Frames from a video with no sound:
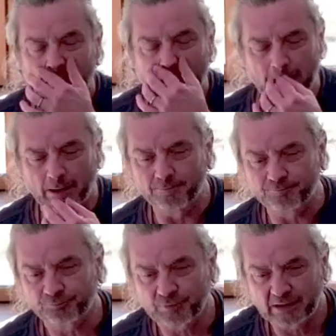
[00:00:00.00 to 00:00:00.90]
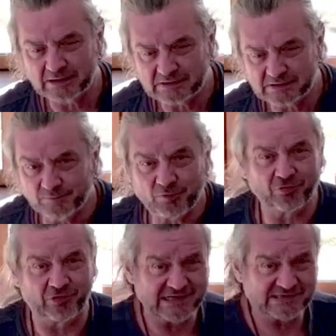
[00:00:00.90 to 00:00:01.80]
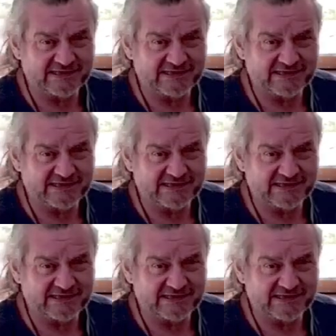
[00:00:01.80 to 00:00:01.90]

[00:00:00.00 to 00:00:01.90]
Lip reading: There's an